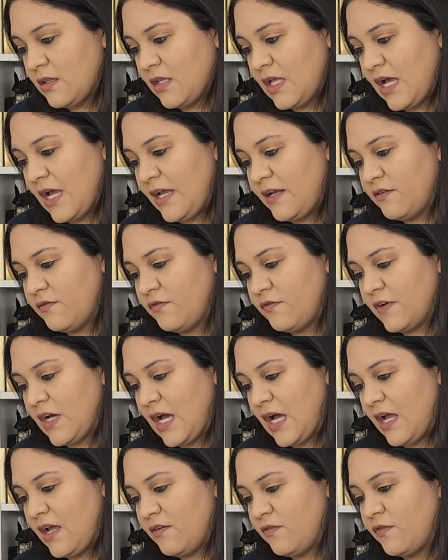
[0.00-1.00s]
line
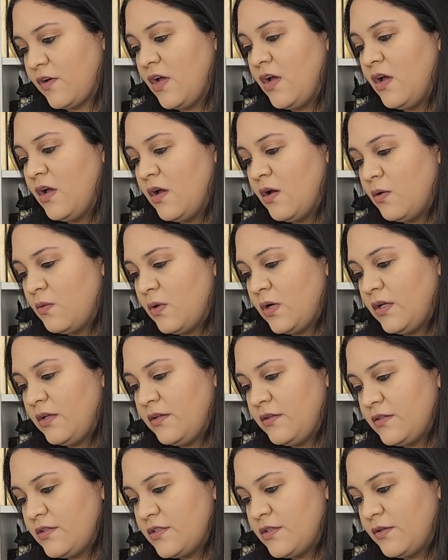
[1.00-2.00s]
5.
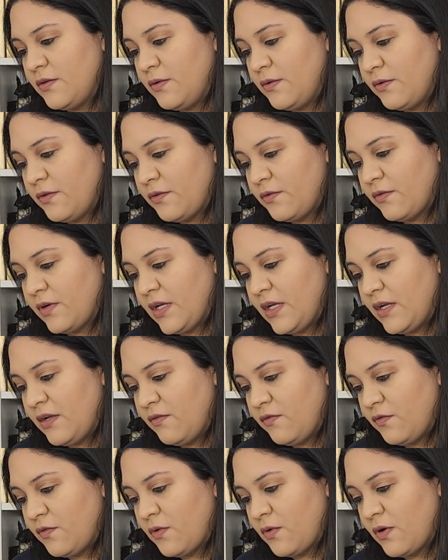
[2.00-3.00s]
1, 2, 3,
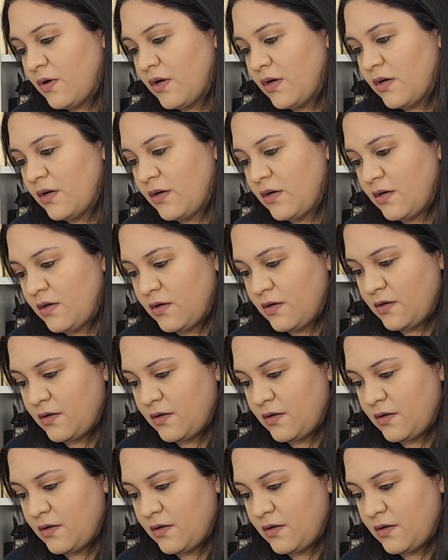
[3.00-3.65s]
4,